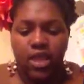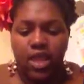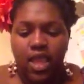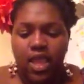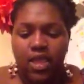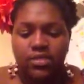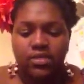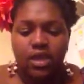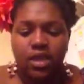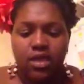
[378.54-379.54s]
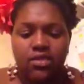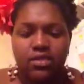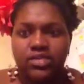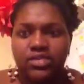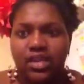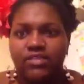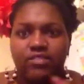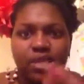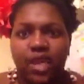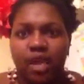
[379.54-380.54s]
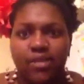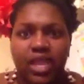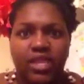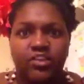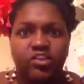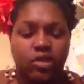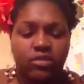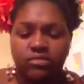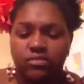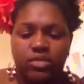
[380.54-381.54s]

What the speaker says: And so it doesn't have this really complicated chart,